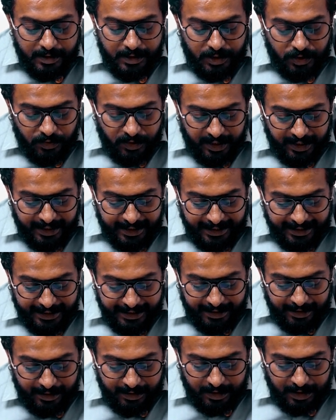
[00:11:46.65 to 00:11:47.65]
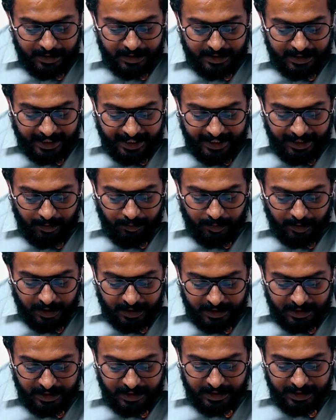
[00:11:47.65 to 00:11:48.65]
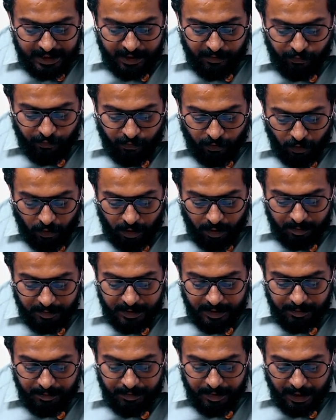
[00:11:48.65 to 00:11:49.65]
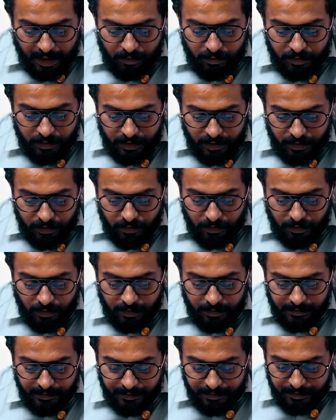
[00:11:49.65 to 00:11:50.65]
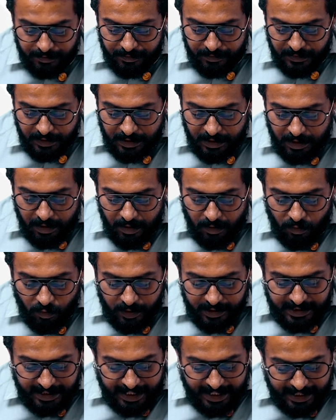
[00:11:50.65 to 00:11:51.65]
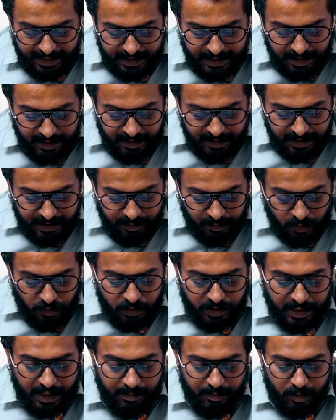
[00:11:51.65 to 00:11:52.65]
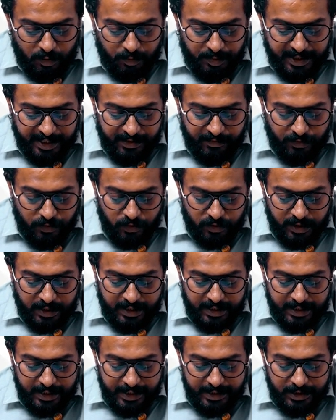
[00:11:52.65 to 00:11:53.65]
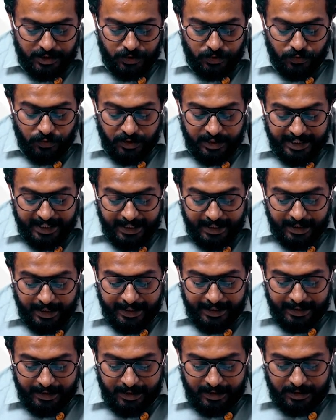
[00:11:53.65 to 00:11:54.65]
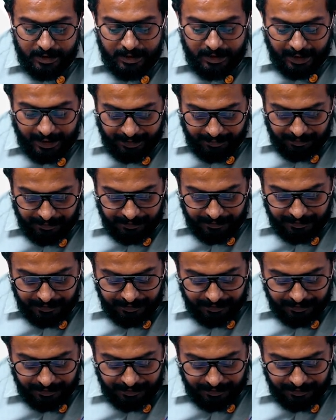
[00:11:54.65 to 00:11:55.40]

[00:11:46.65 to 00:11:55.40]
During care, the child passes a formed brown stool. Which action is most appropriate for the nurse to take at this time?